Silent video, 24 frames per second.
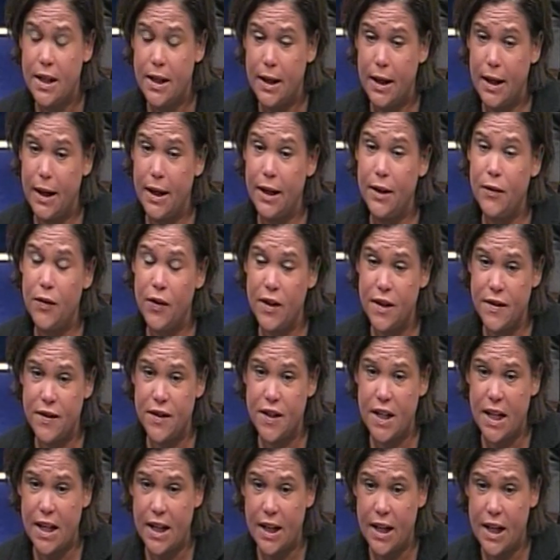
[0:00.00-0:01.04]
uh, in this
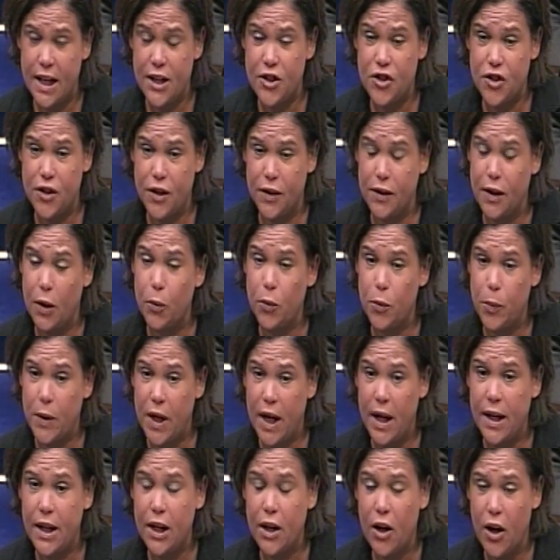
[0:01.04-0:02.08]
day and age that that would be
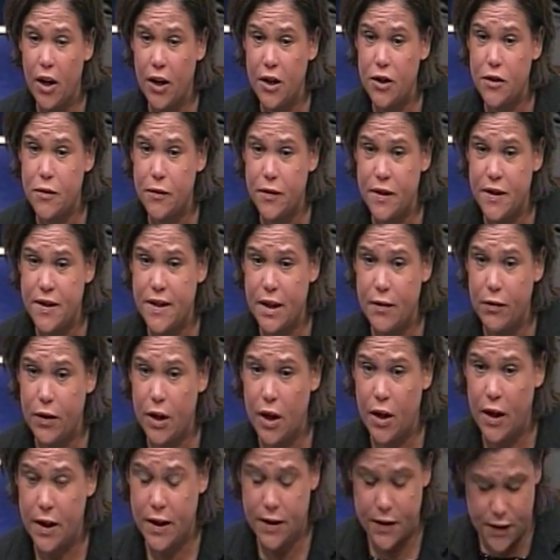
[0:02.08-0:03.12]
any kind of a
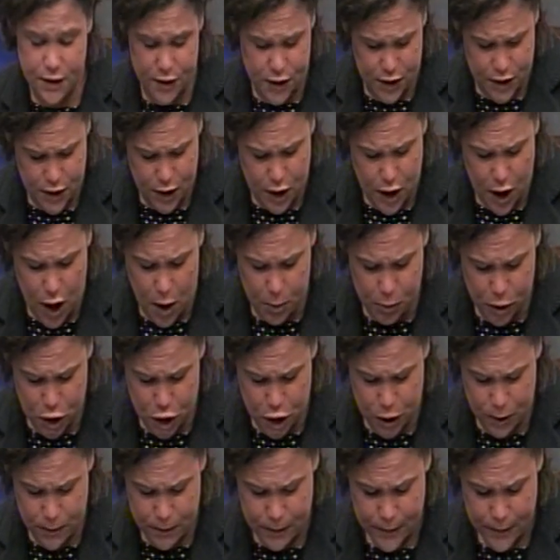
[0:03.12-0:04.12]
civilised option?